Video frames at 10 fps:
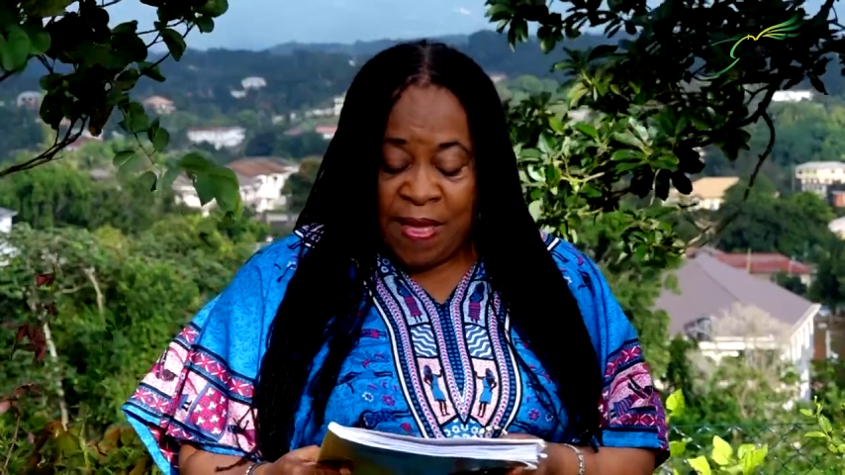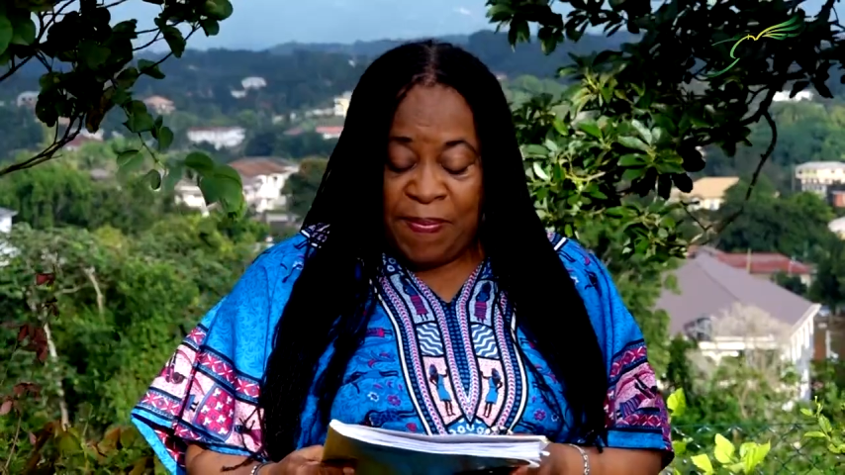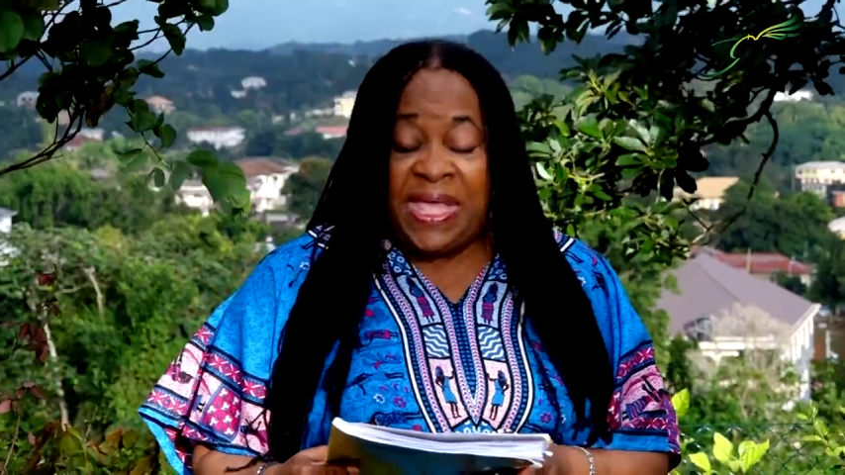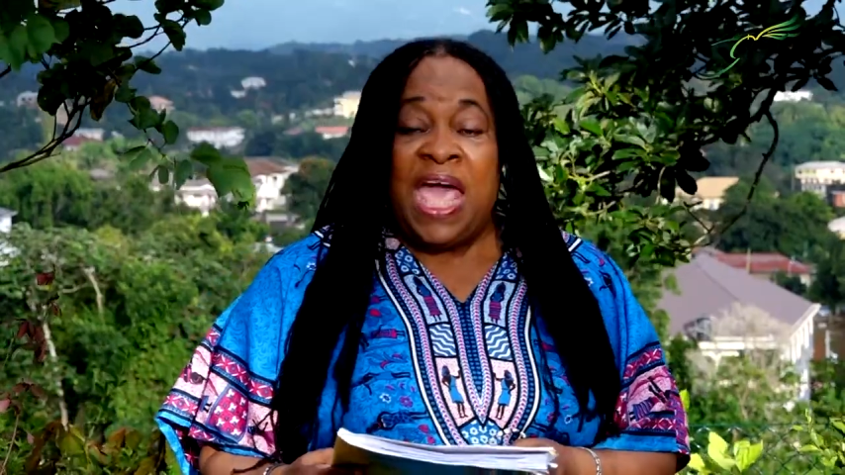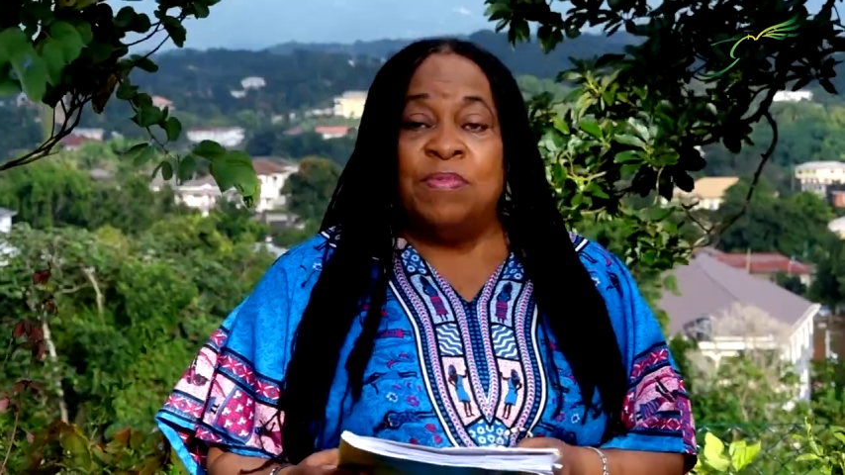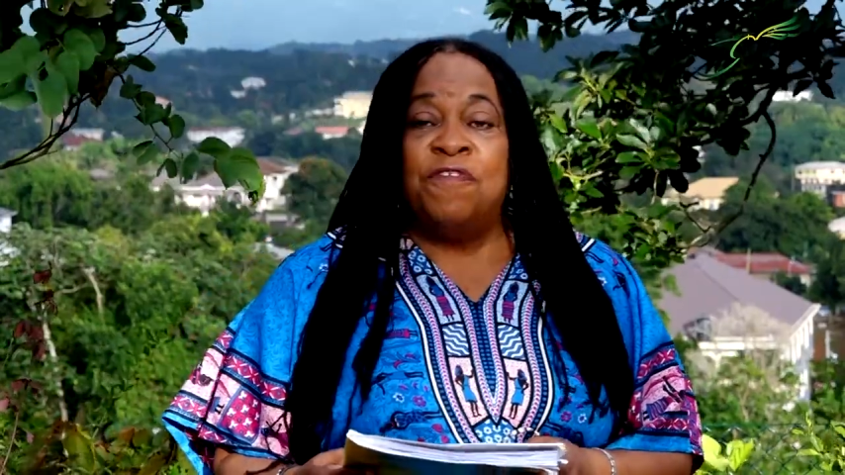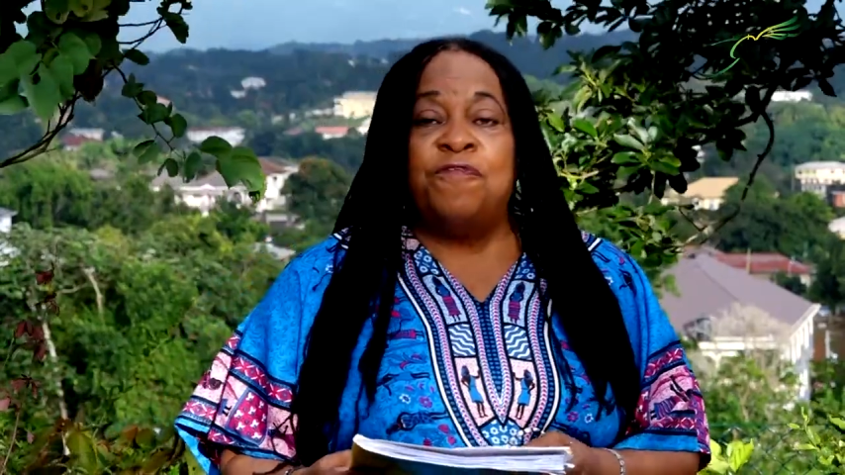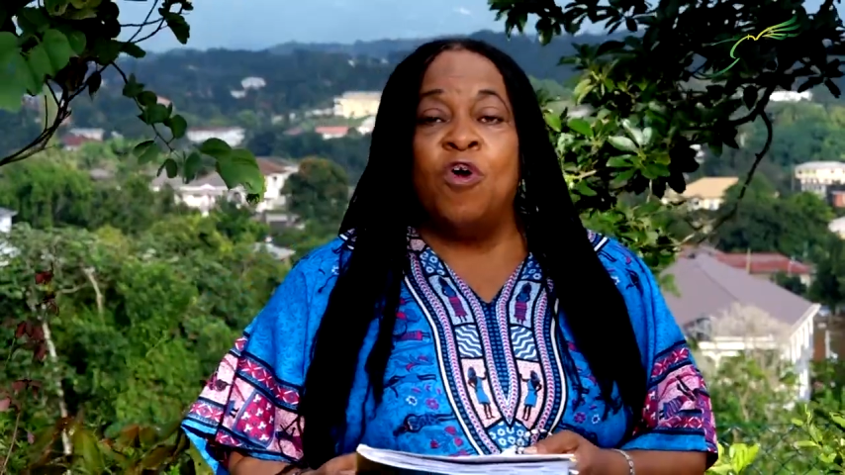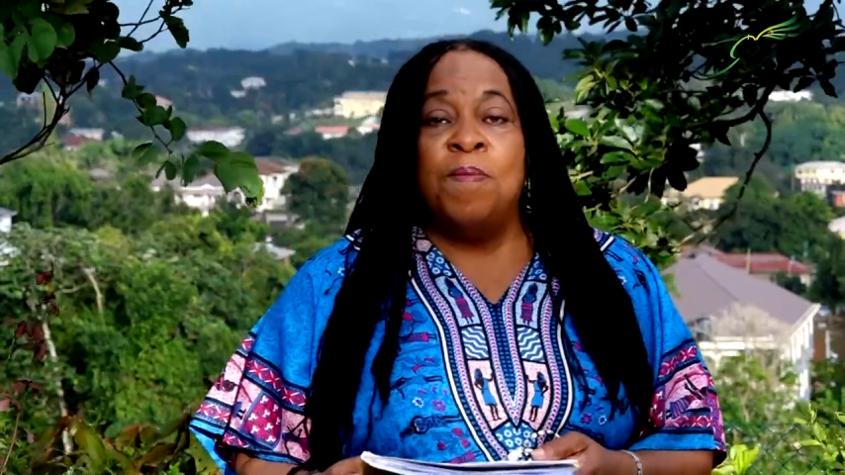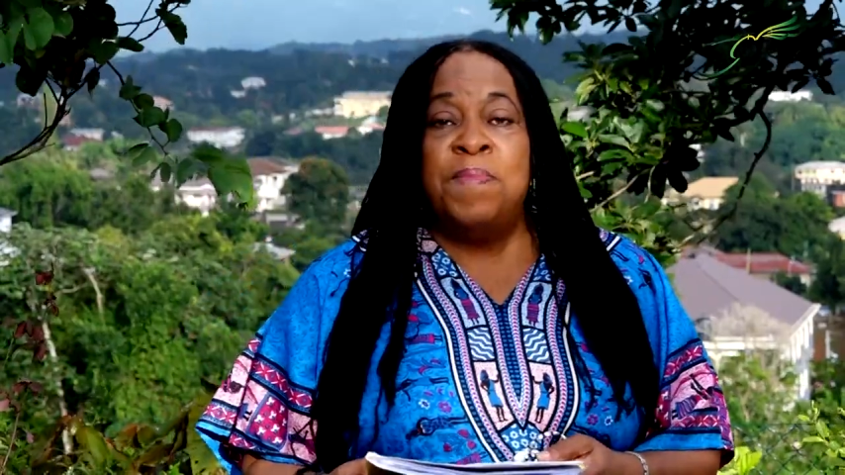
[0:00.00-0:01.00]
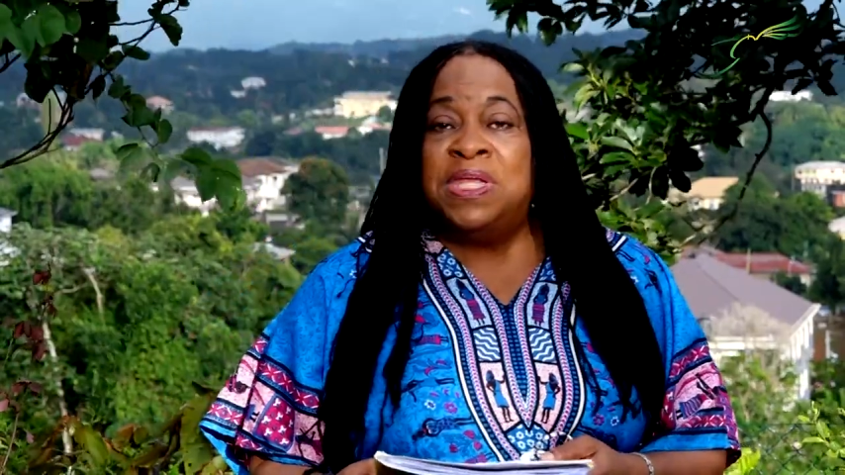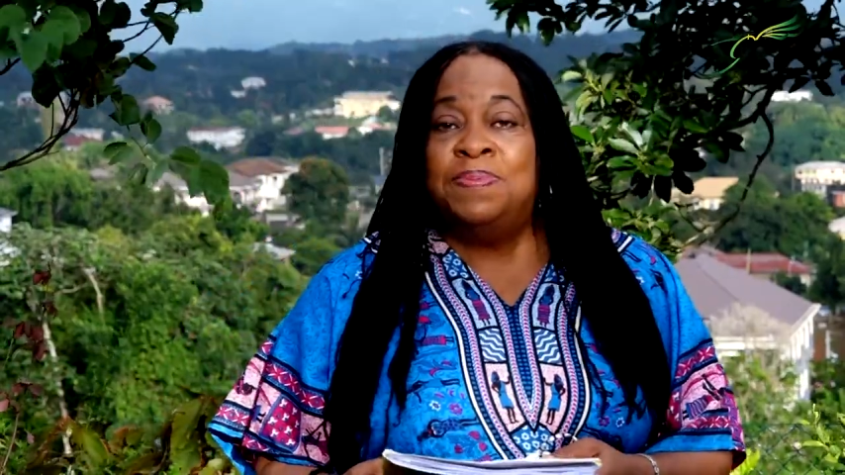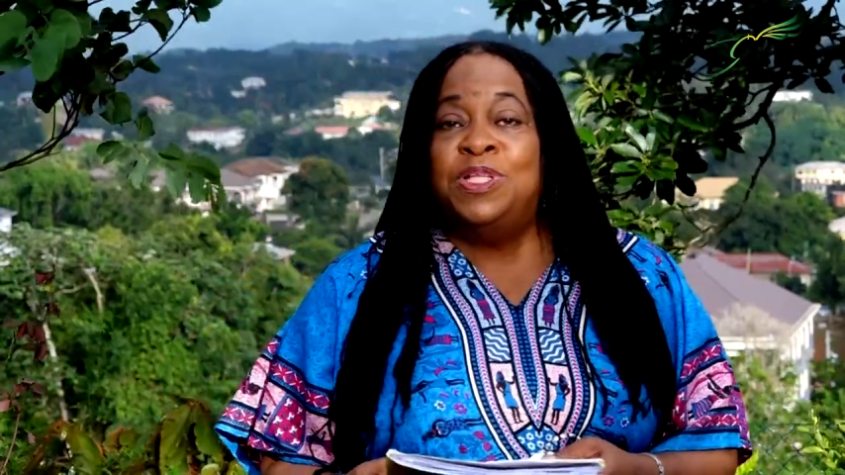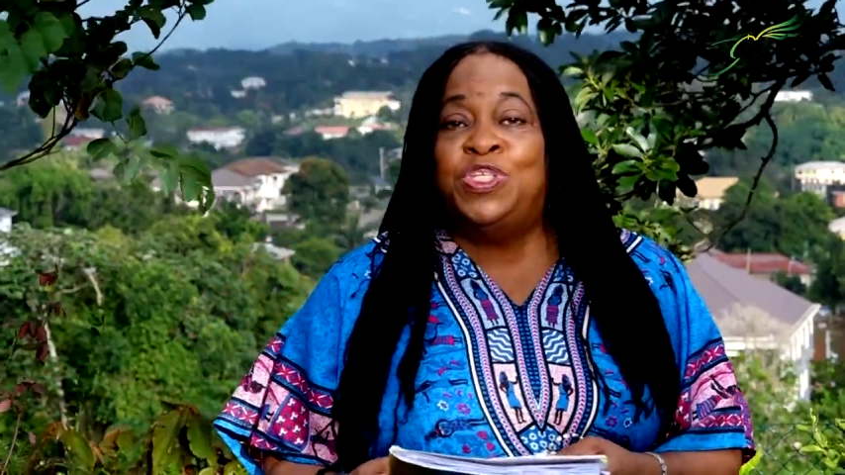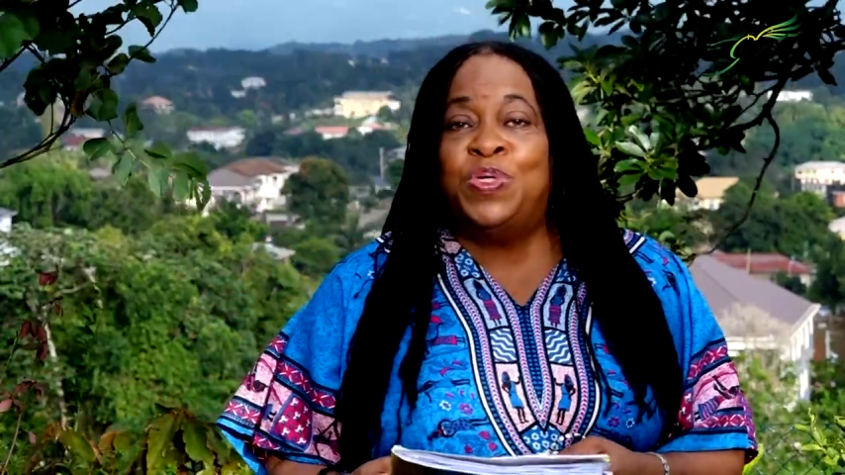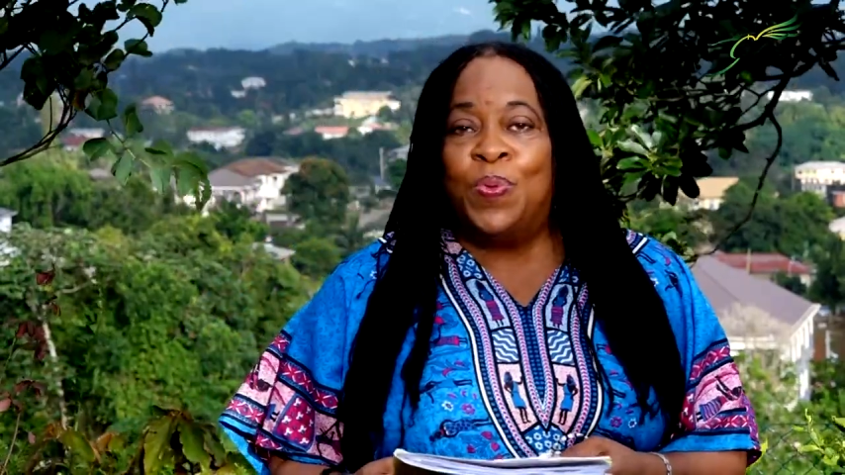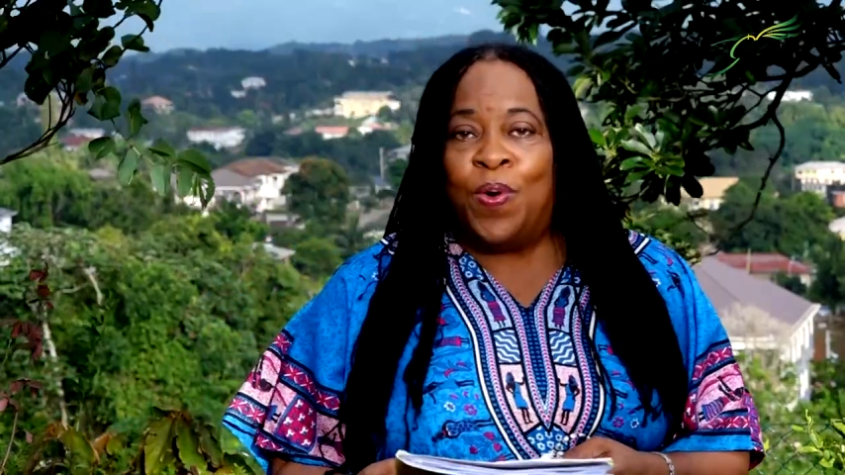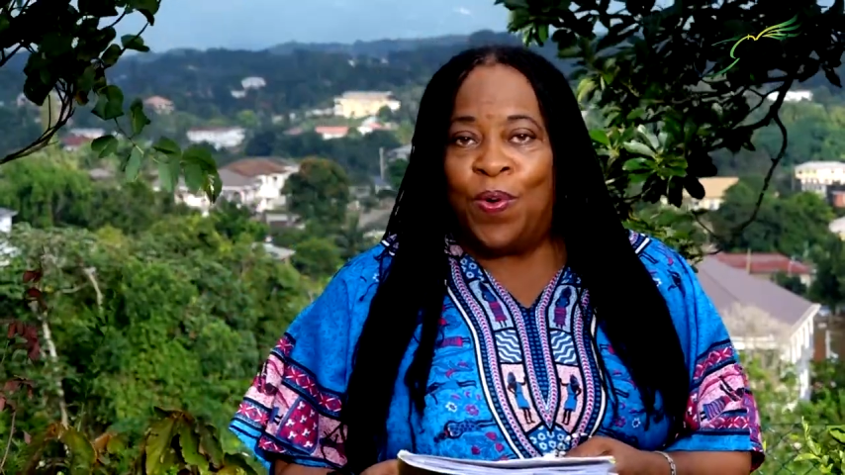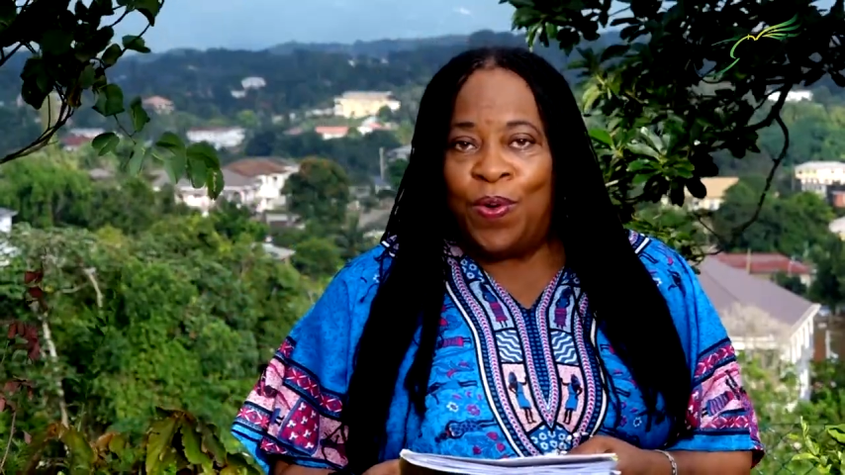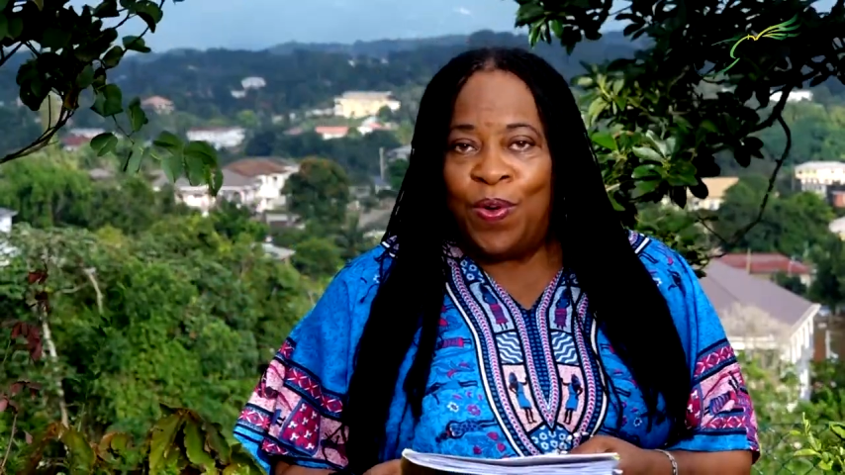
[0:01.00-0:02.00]
became a formidable
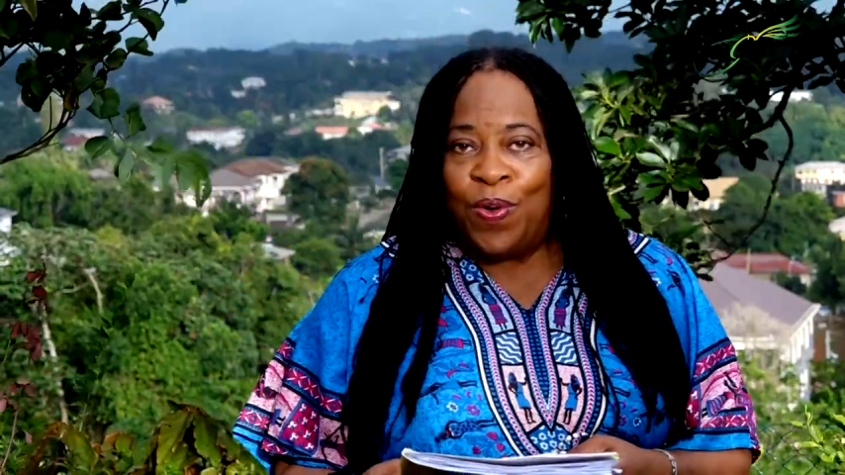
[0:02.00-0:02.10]
duo